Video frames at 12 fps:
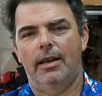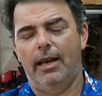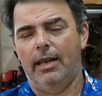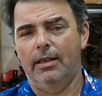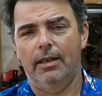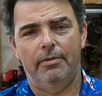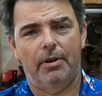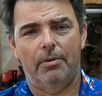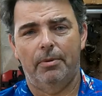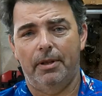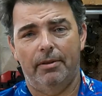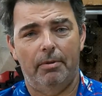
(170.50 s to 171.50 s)
I love her
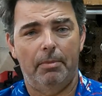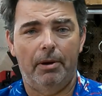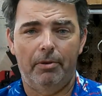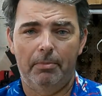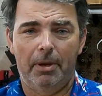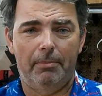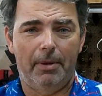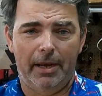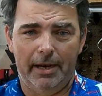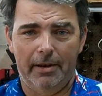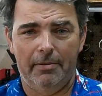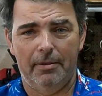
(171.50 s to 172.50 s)
with every bone in my
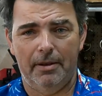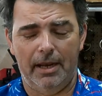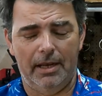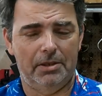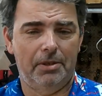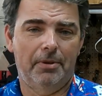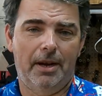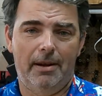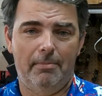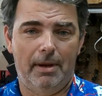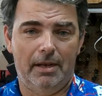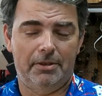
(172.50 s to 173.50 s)
body, as do I
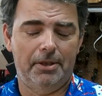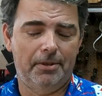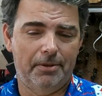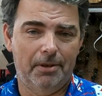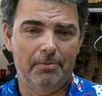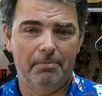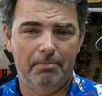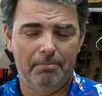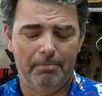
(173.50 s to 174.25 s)
my children,